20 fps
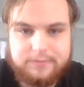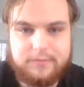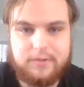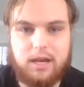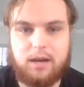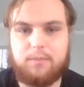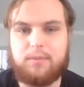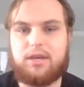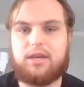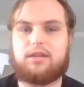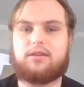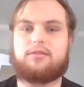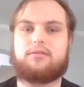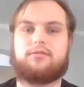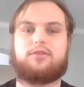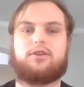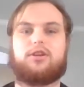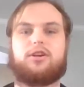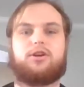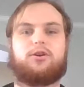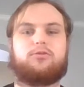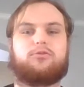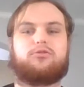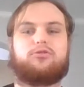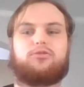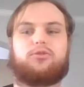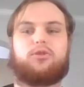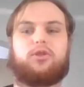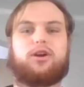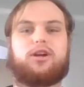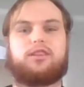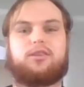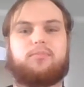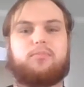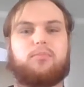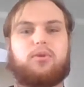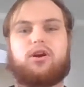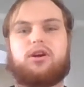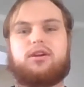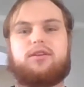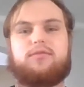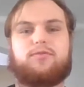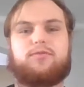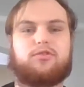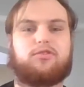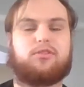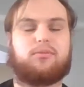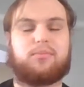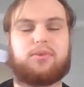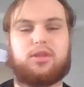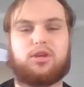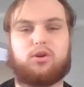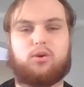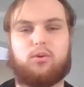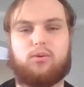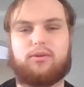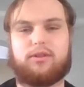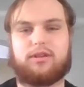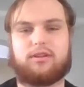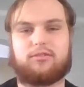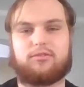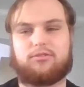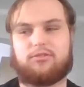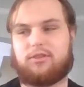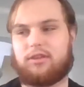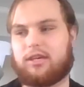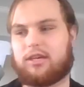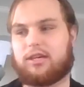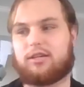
I mean, just look at the market for some of the goalies.